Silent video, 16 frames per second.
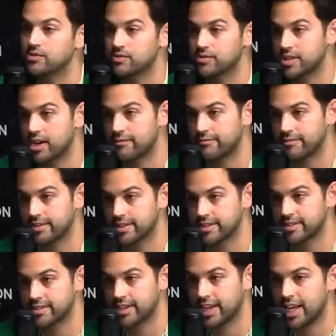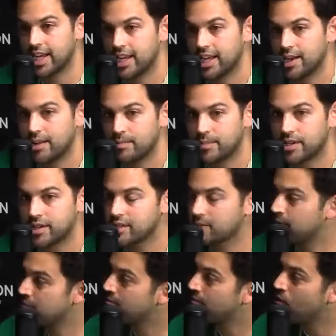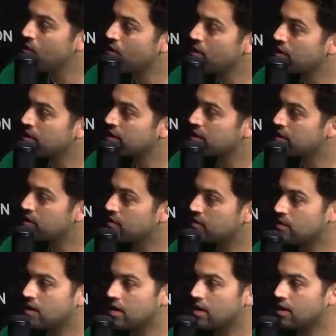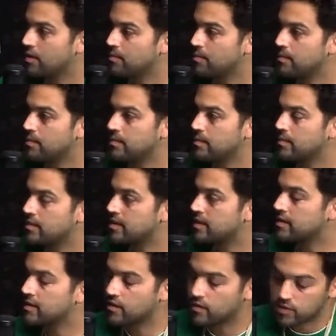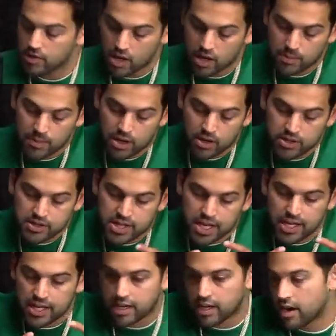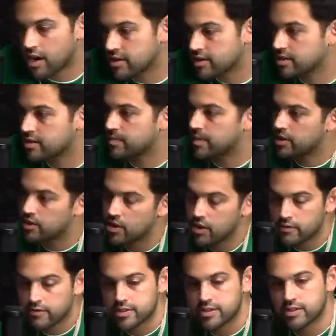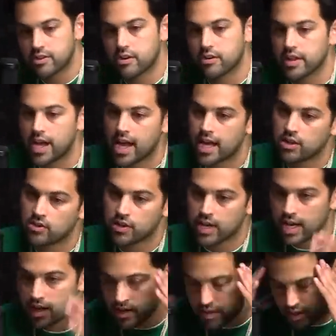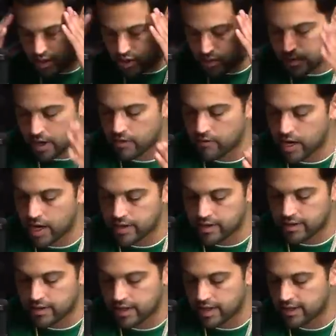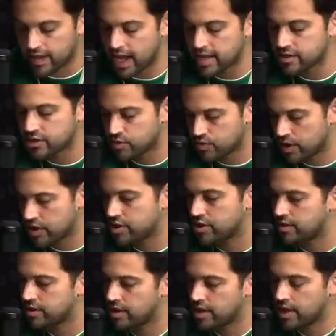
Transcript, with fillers: toughness because before you know the, talking about skating in contests and being nervous and all that and learning how to get your mind right in that situation